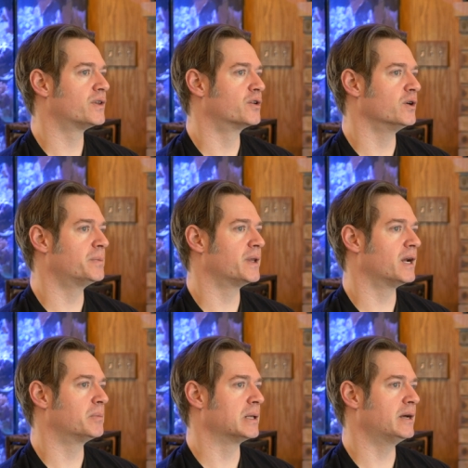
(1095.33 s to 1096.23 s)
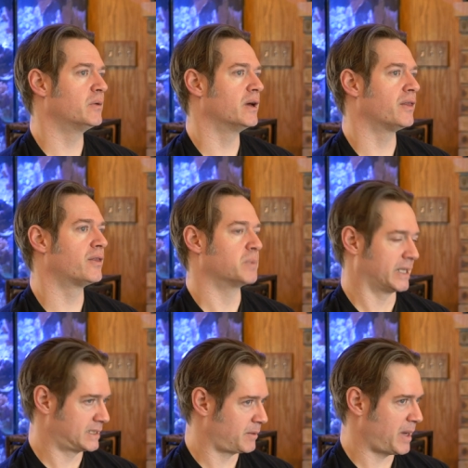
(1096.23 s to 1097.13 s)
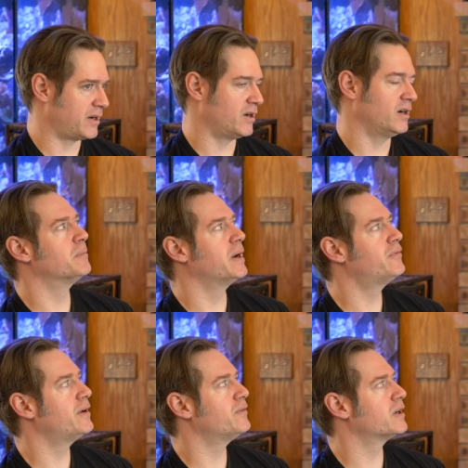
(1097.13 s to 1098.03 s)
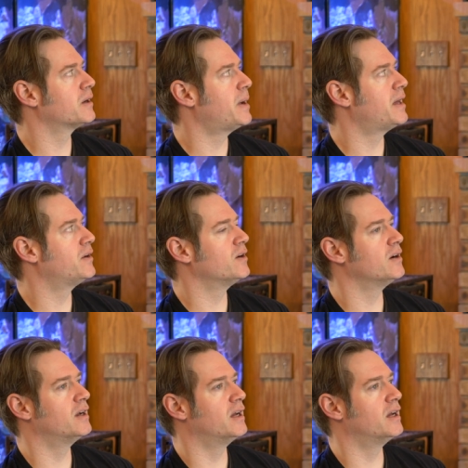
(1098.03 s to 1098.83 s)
the group that I play with plays Commander. My favorite Commander,